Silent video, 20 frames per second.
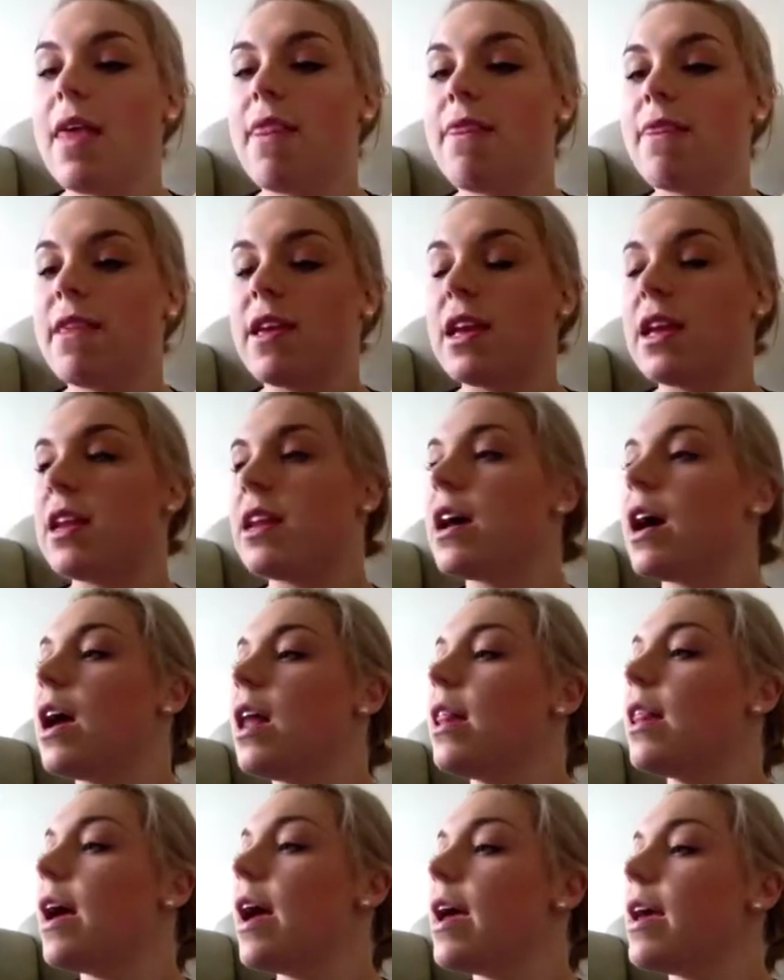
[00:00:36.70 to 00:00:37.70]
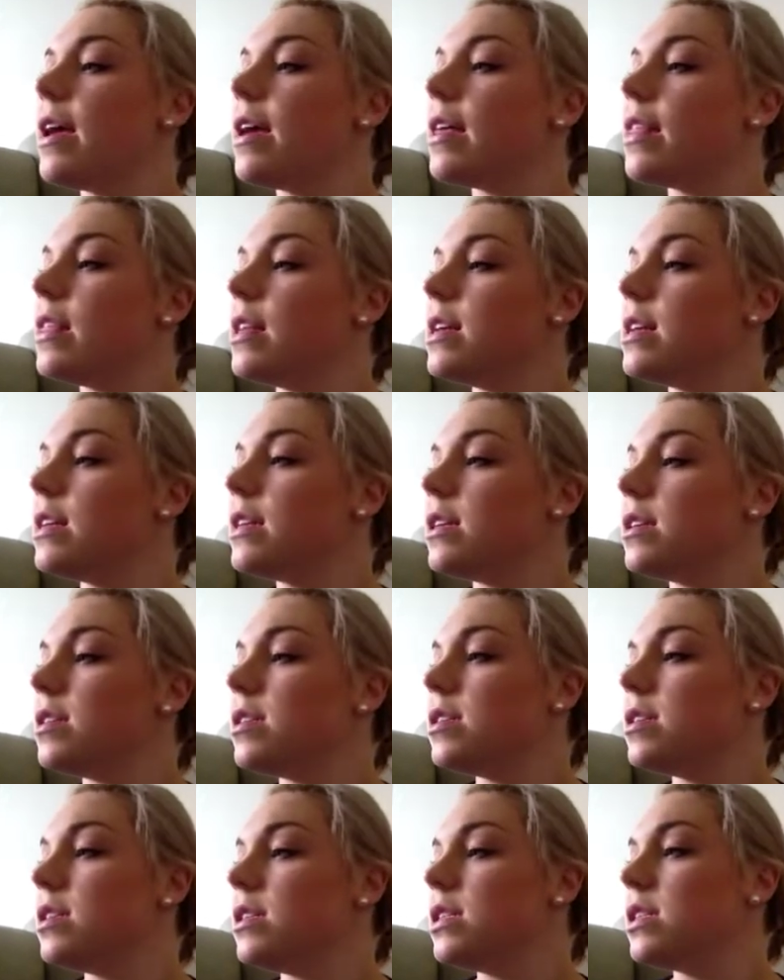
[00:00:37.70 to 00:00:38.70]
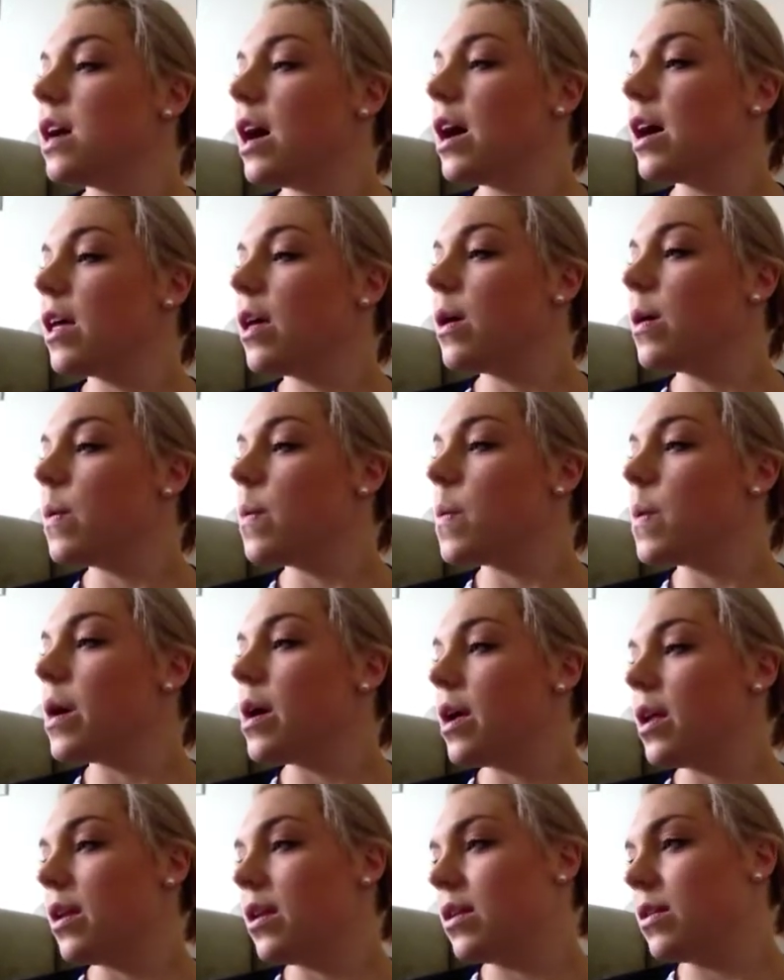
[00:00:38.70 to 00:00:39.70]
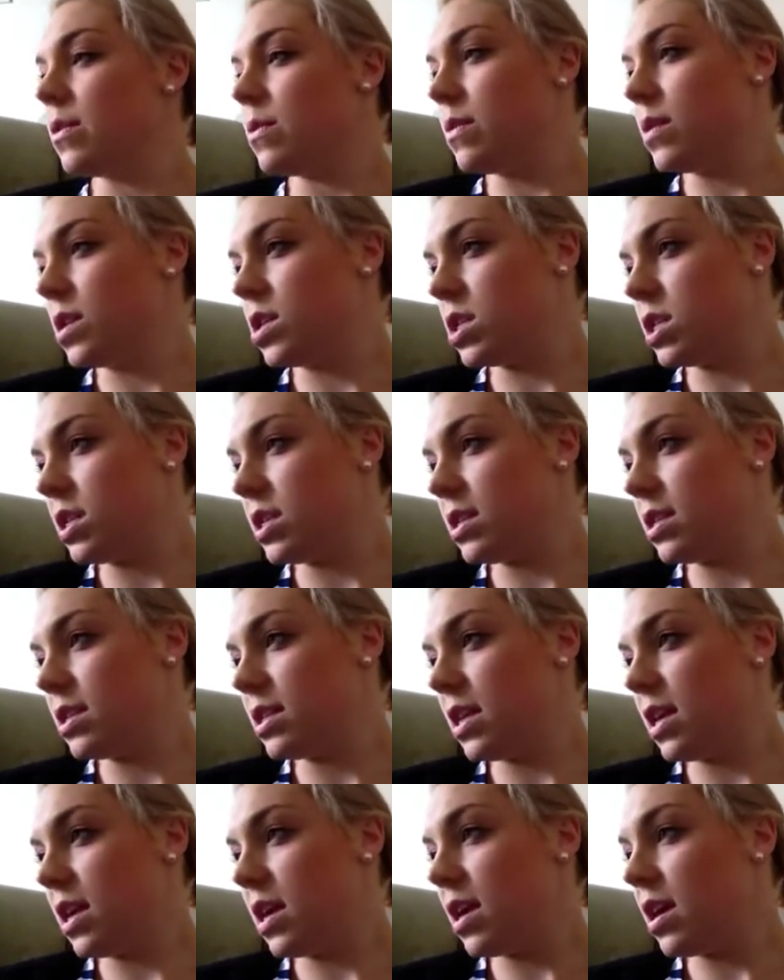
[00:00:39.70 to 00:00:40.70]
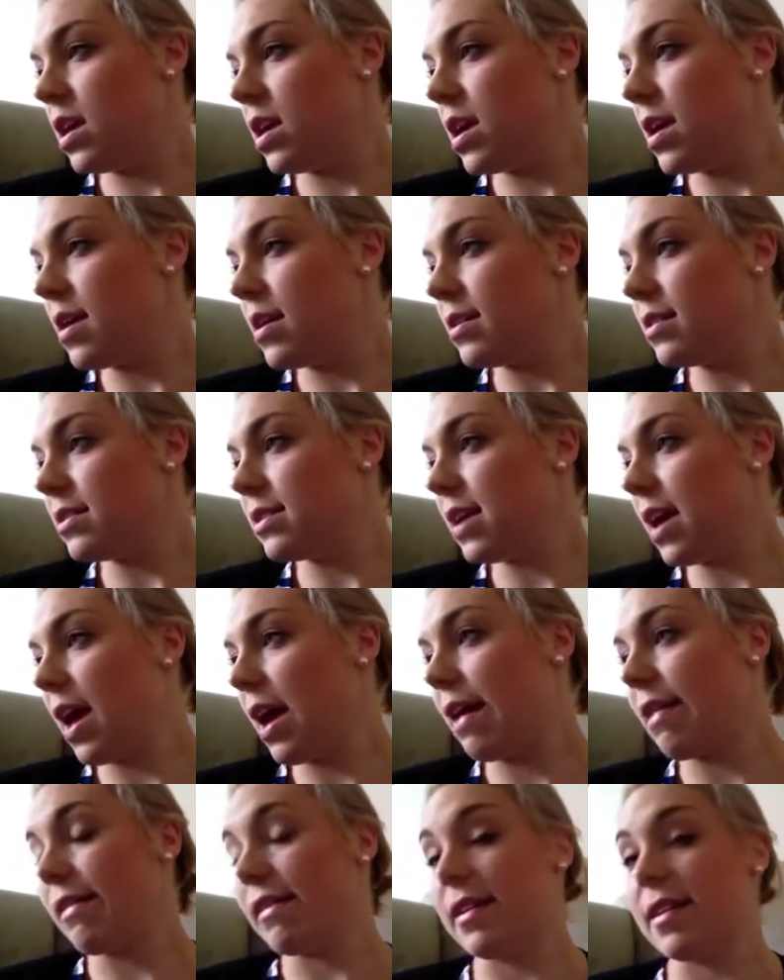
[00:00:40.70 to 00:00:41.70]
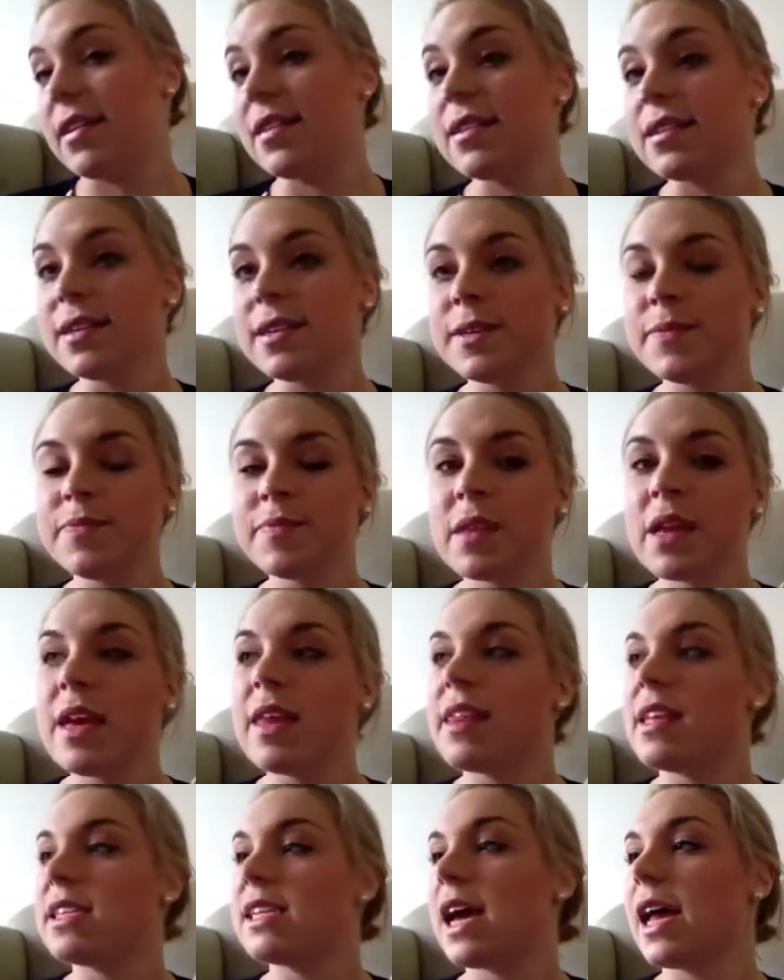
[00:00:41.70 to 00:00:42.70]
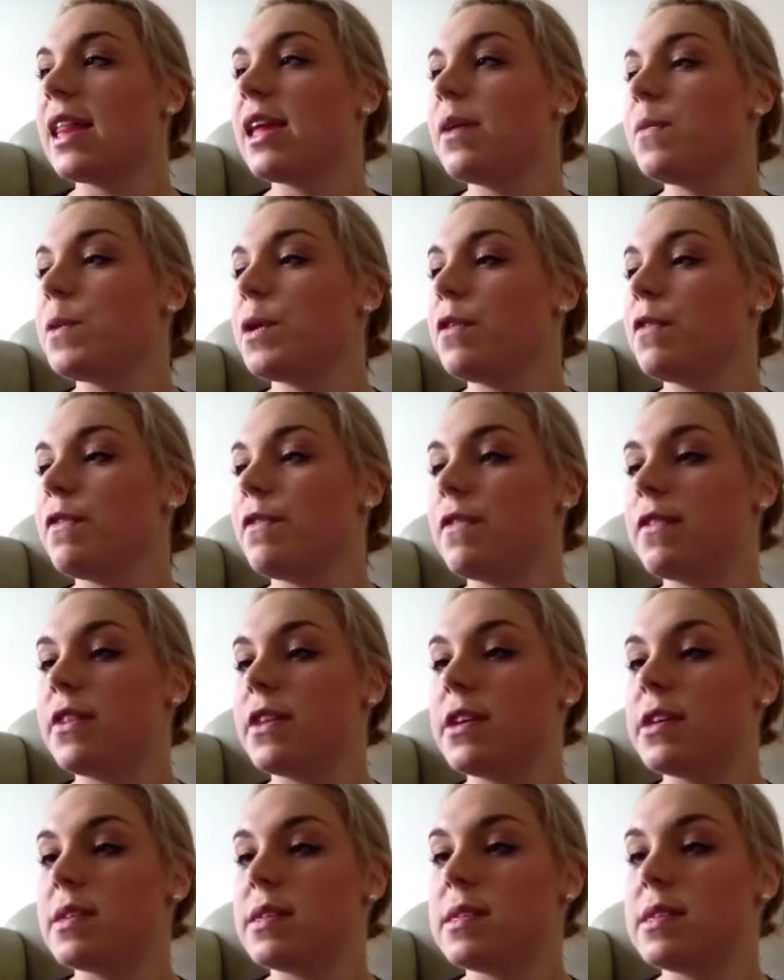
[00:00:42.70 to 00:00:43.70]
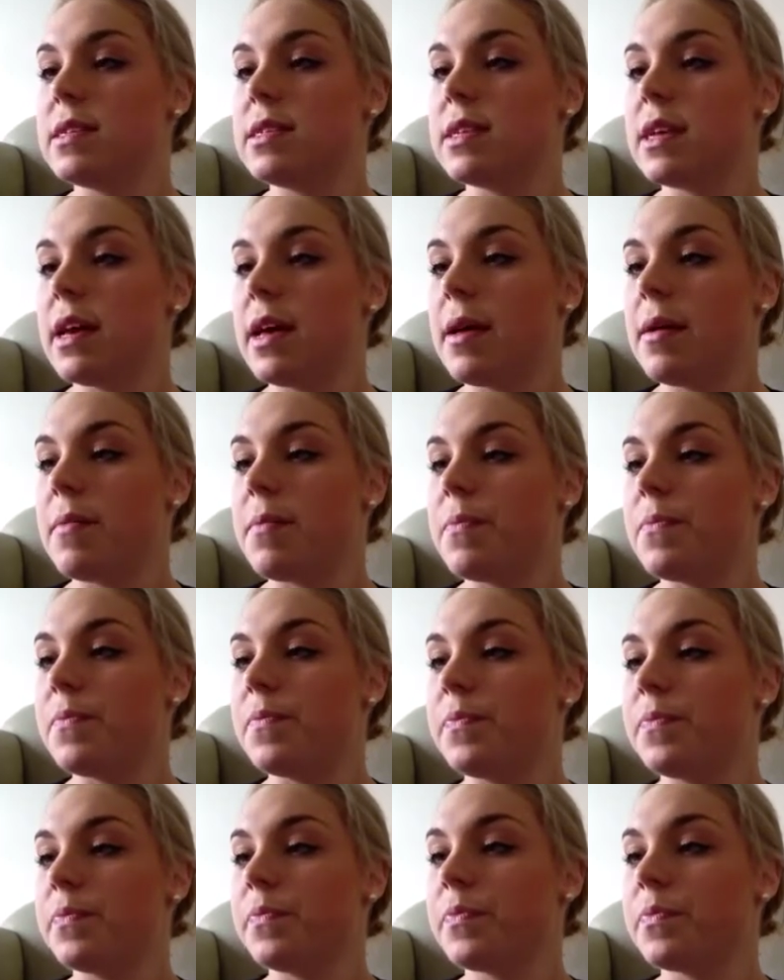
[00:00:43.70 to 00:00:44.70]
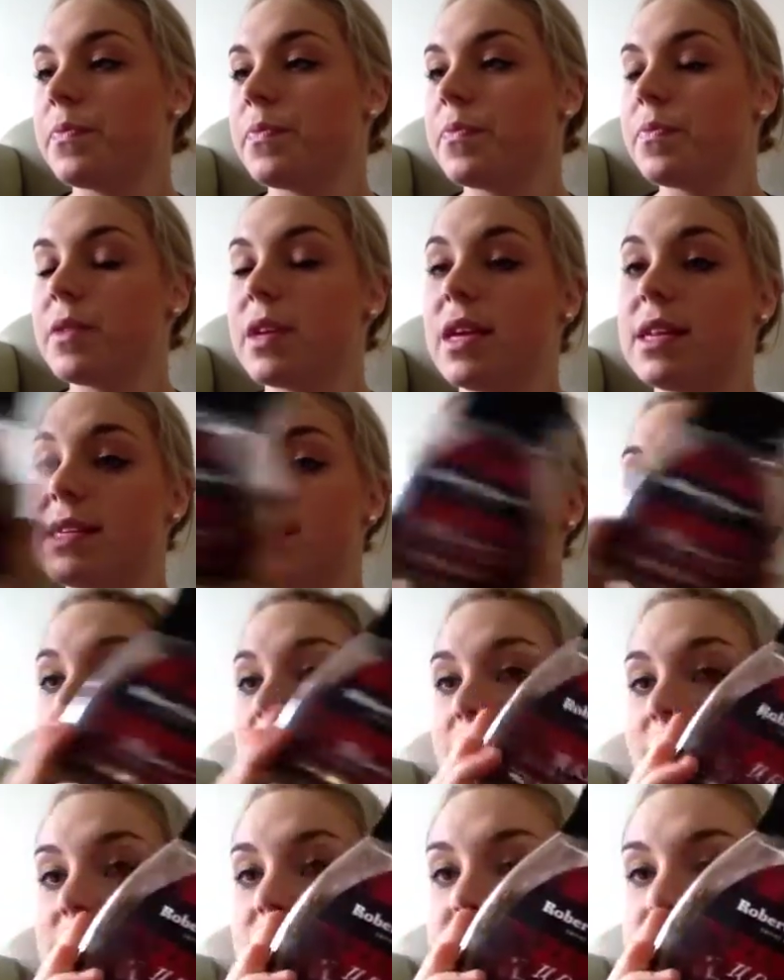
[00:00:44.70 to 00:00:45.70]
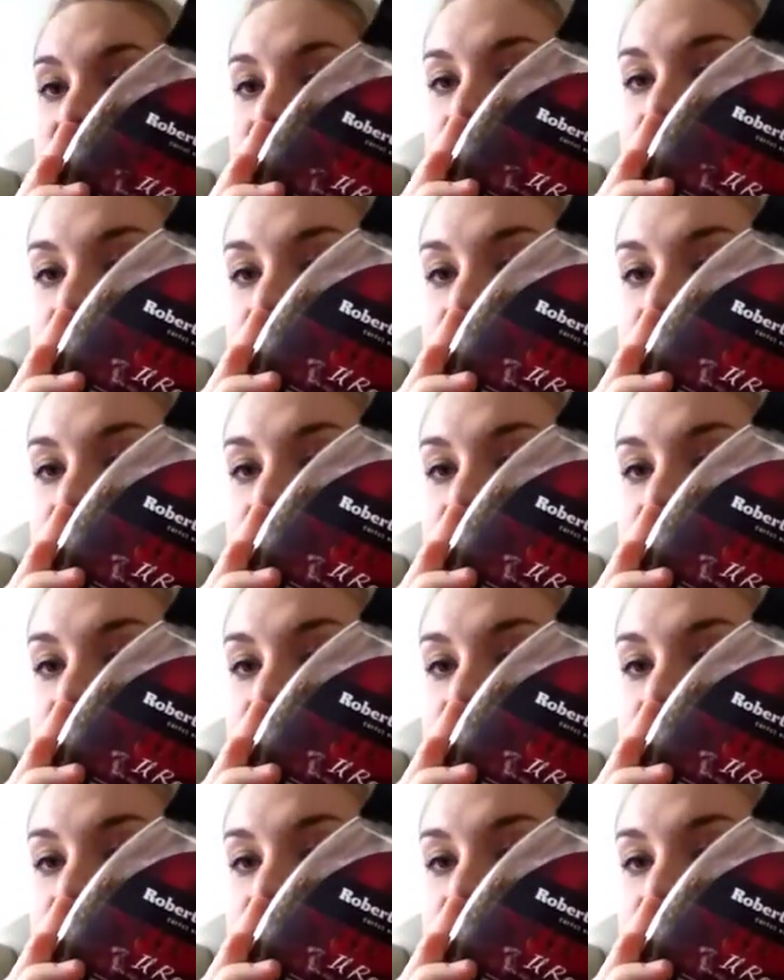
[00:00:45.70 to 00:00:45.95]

and then I like the darker one, which is the Italian. The Italian one of this is the darkest.